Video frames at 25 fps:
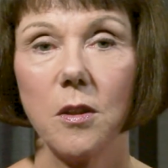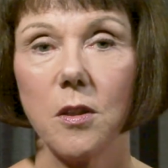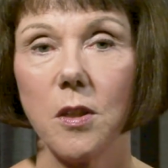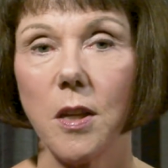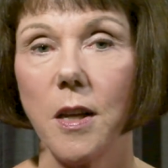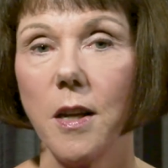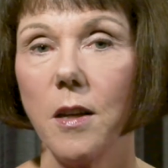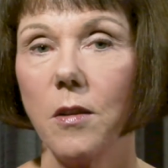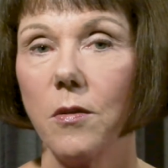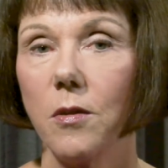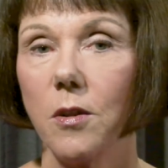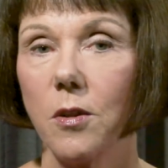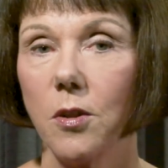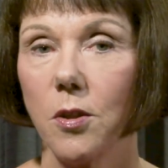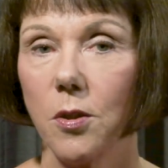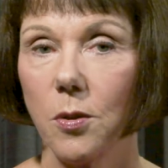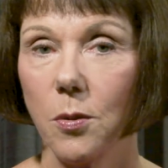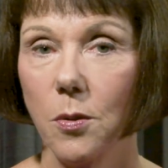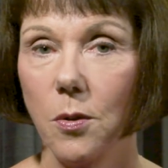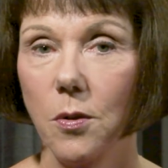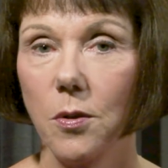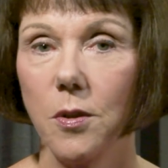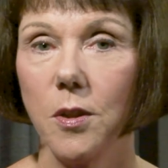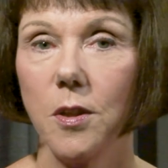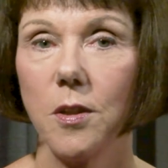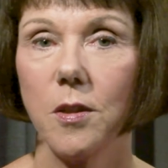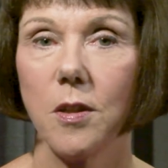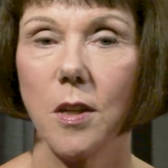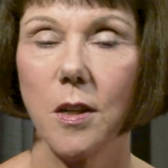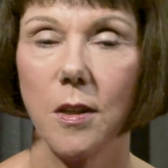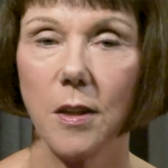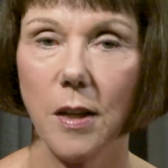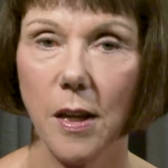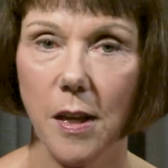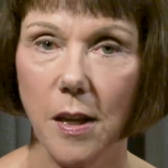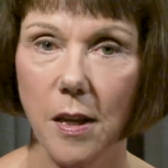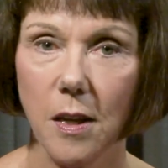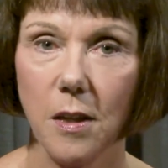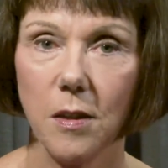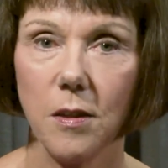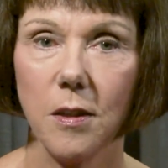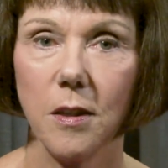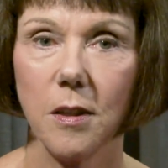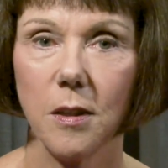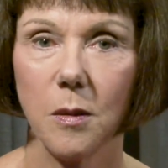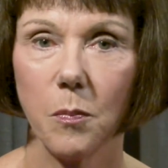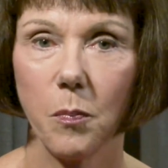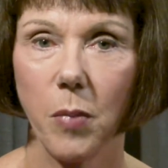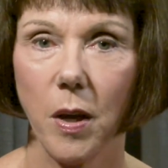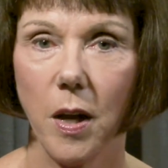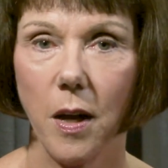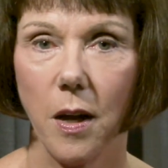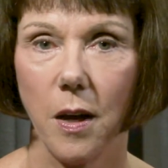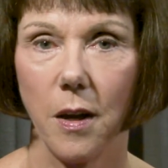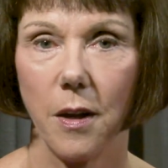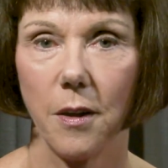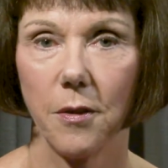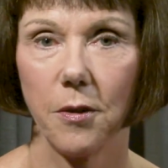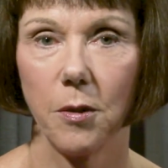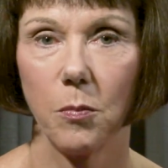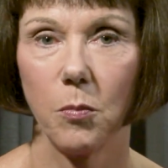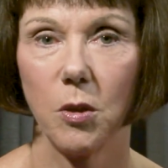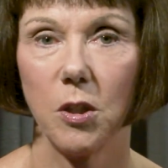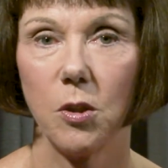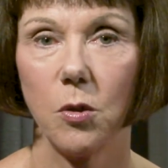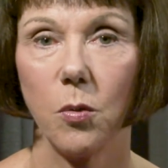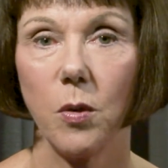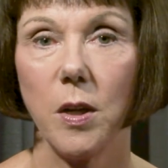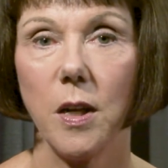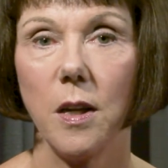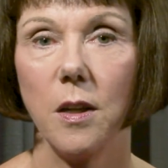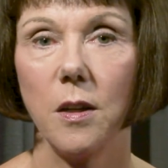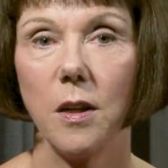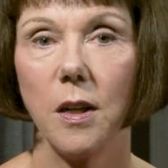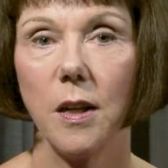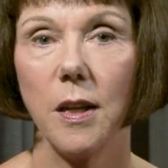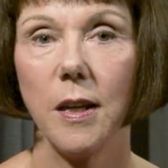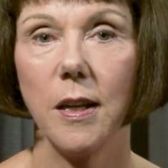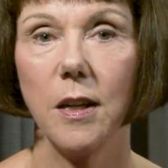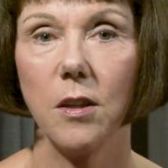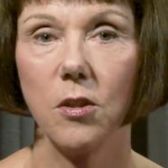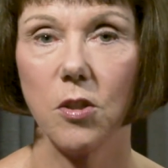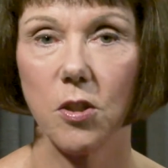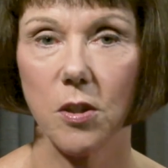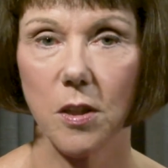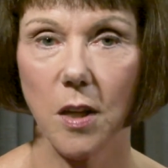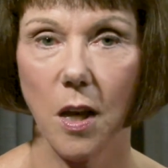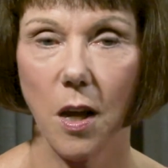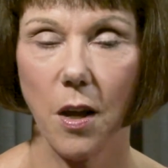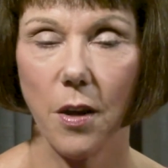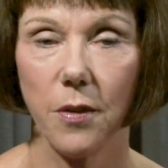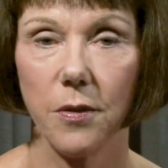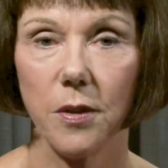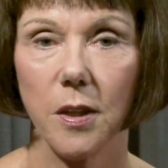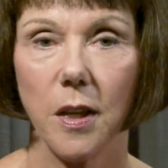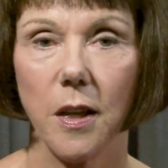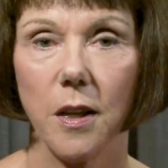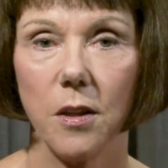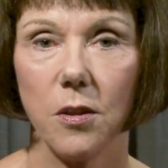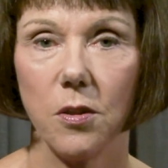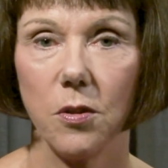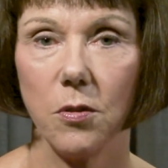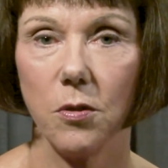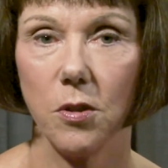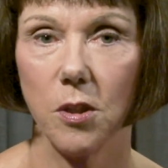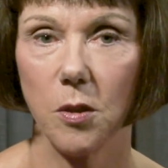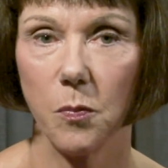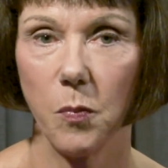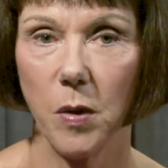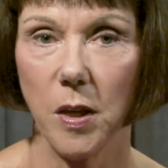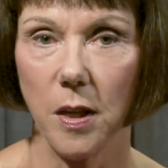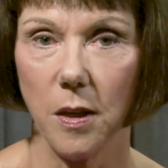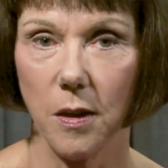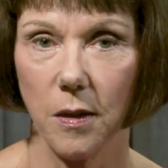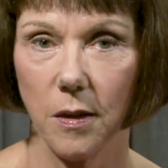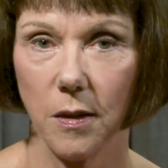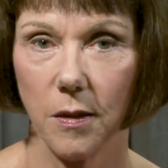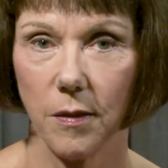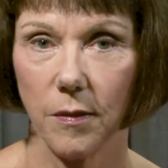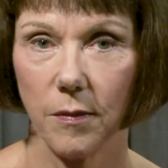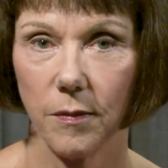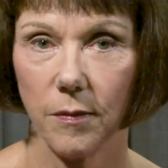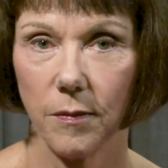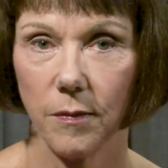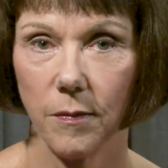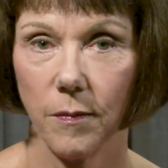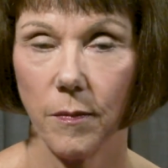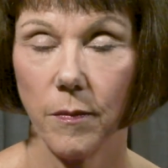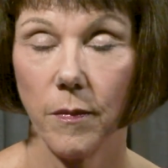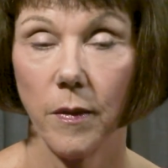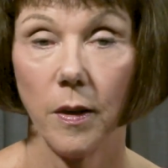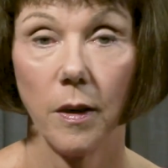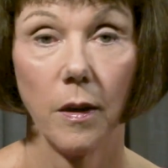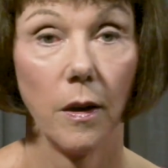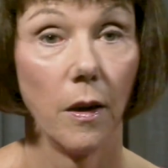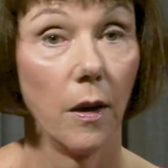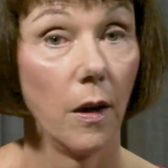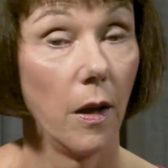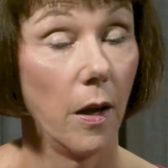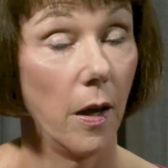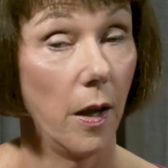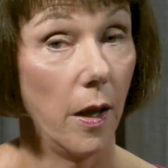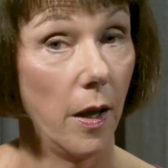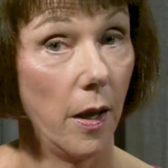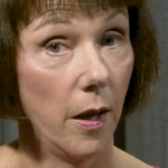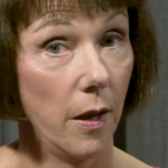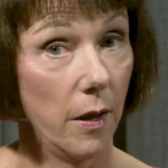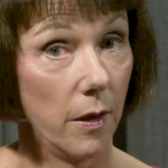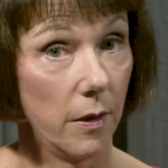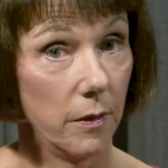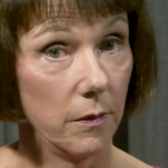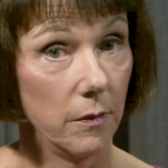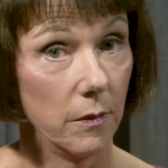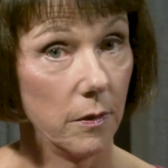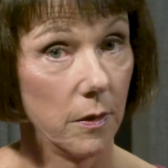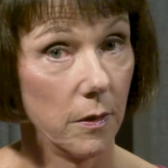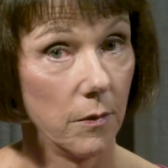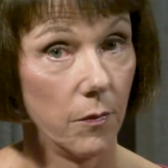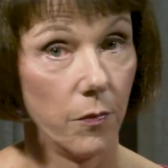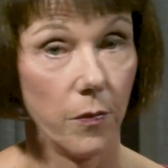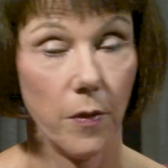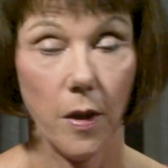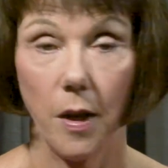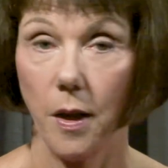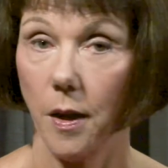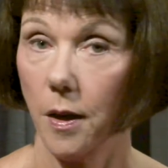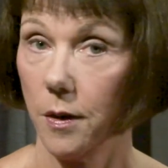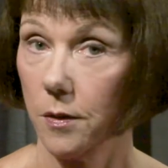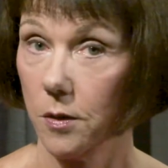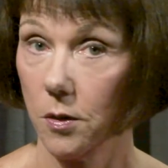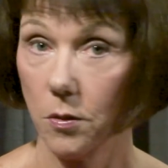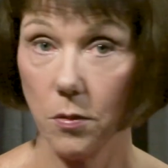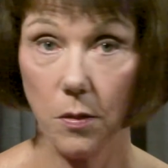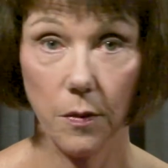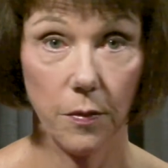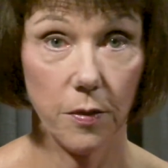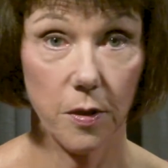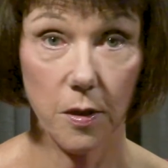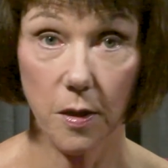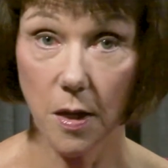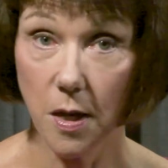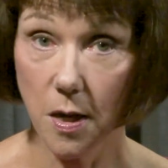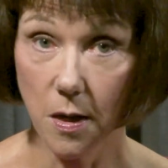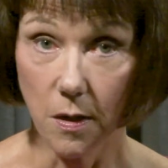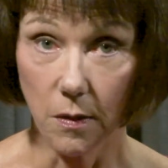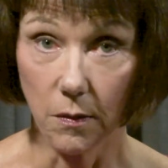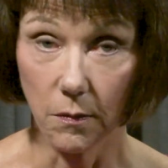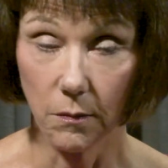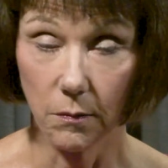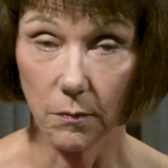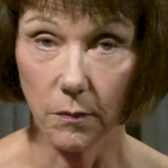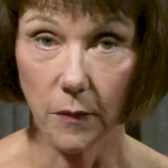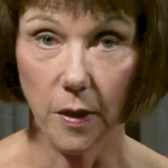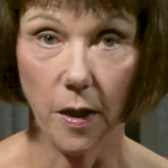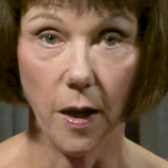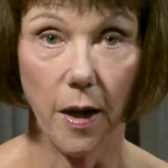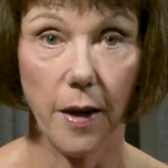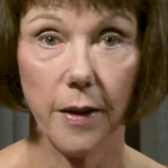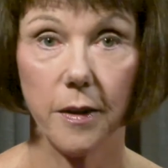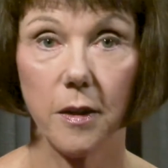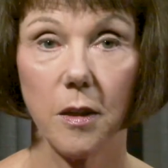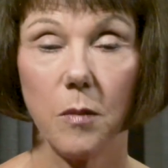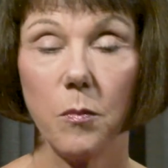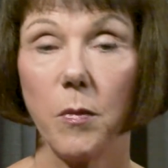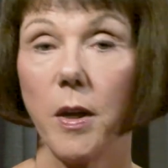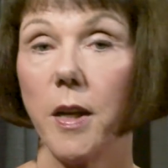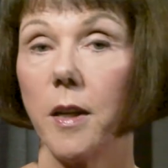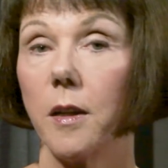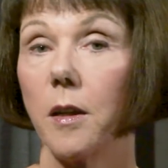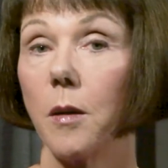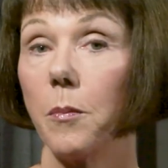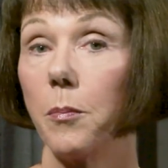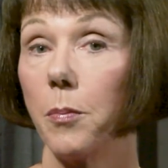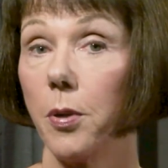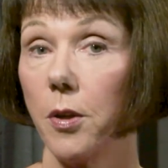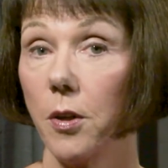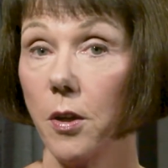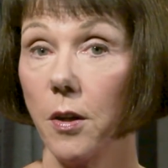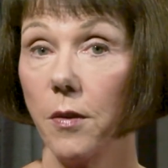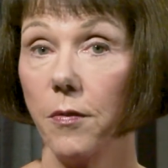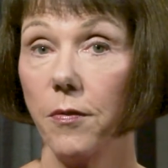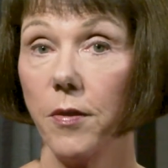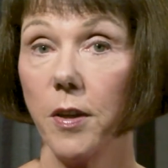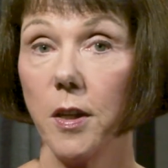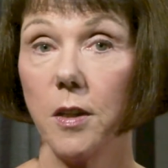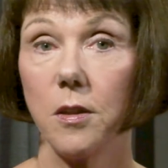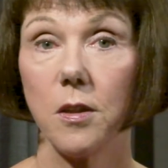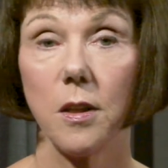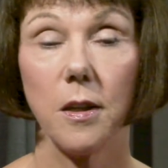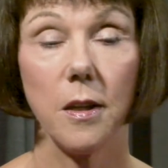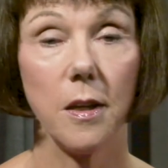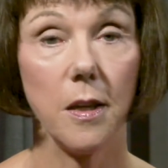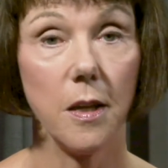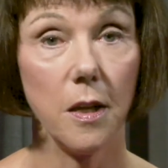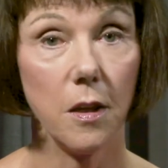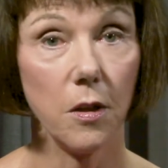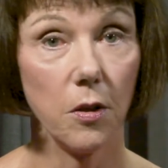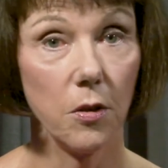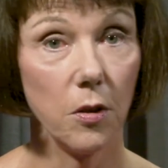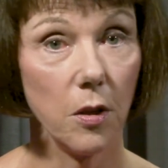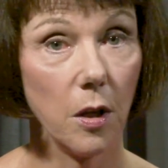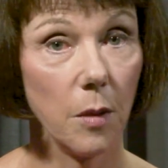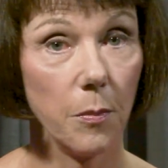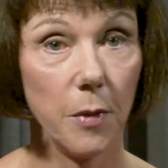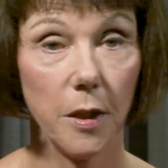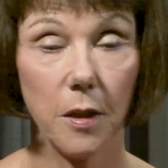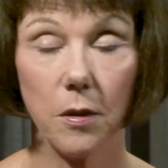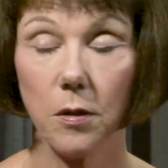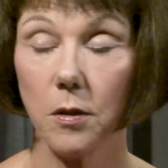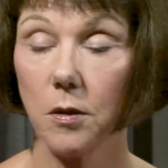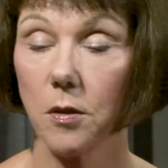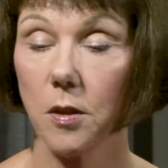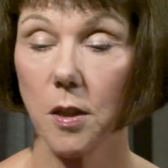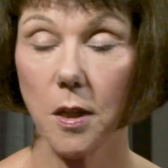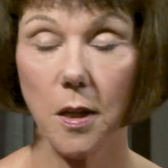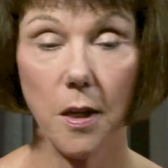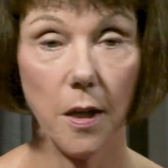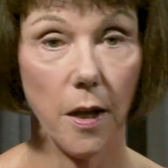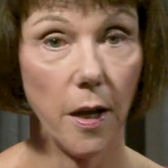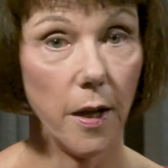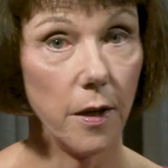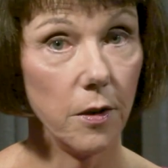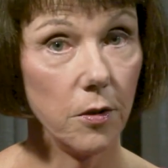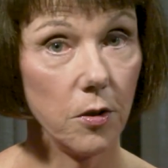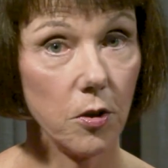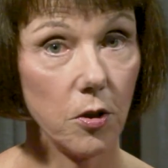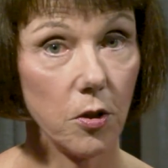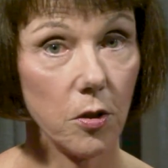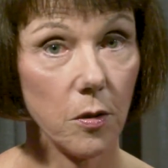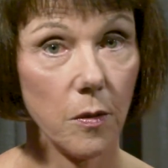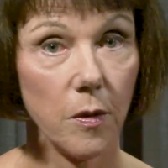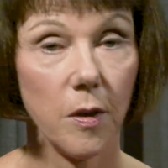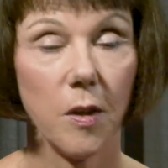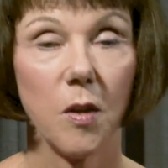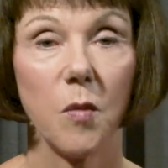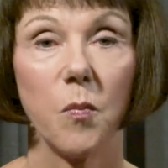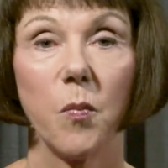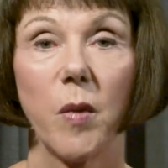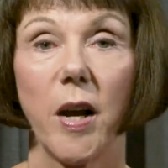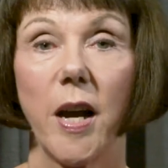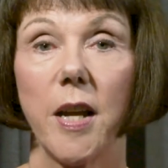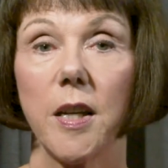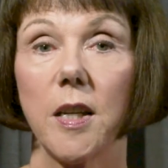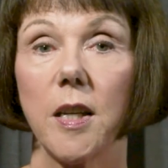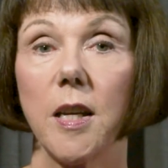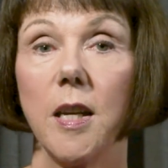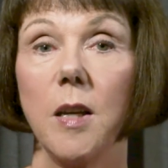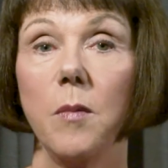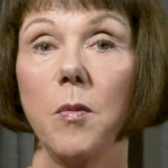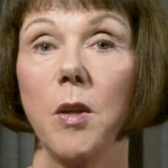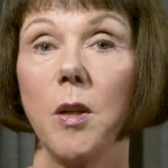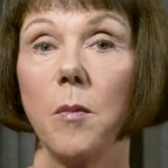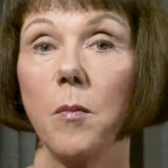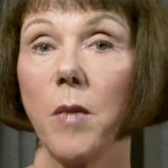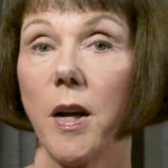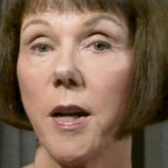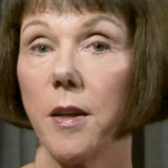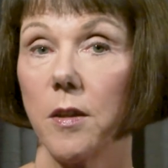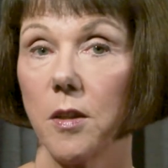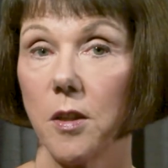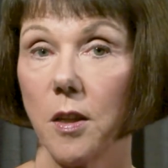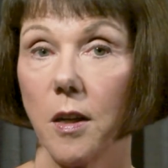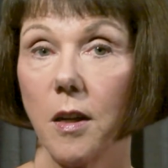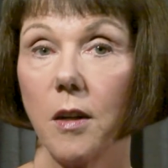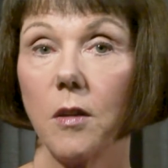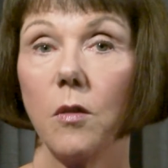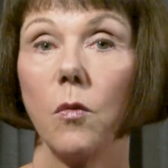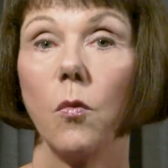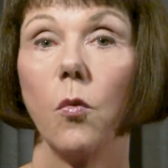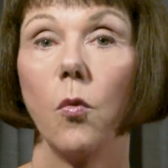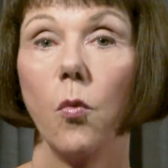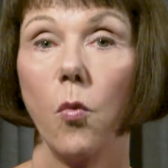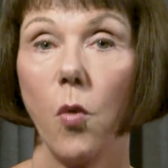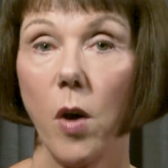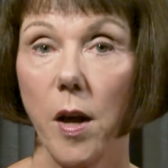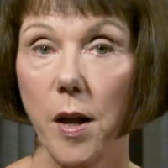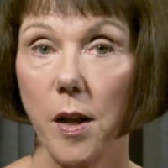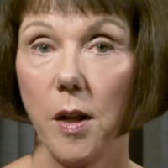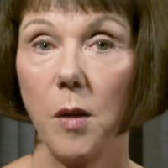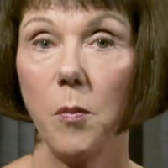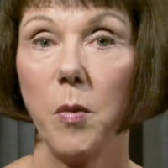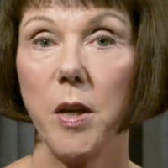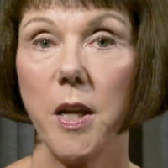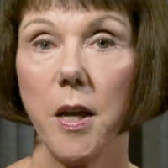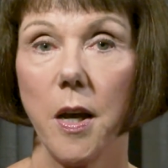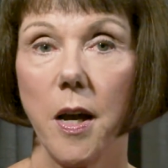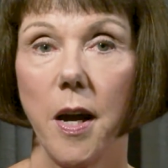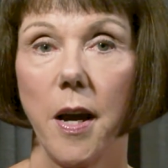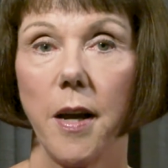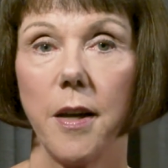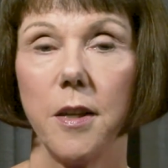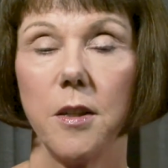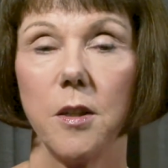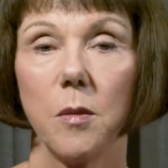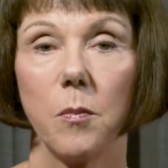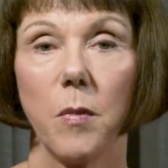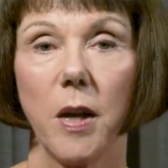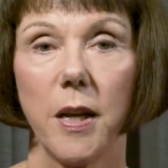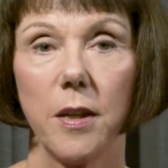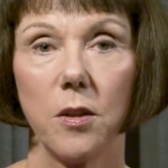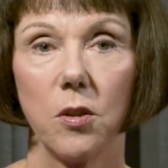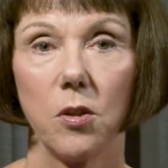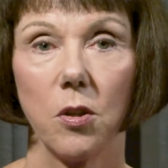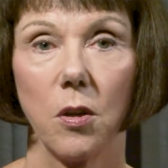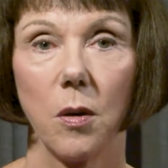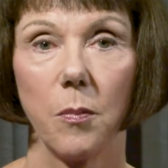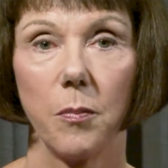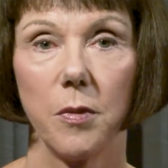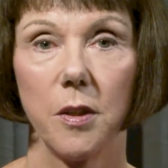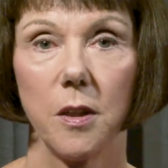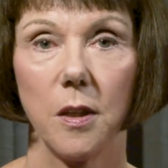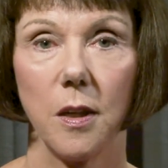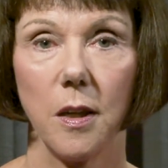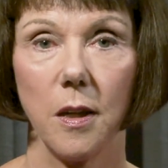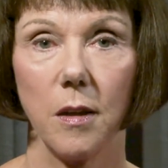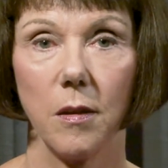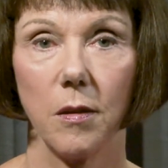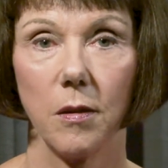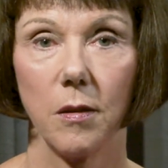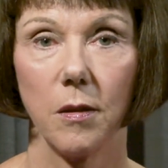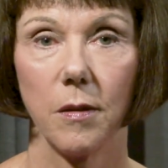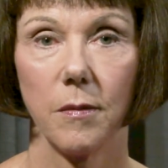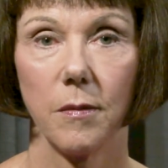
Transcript: take the shortest and easiest path between each sound as you speak. And, as you have seen, I can make a perfect economical TH by keeping my tongue well behind my top teeth.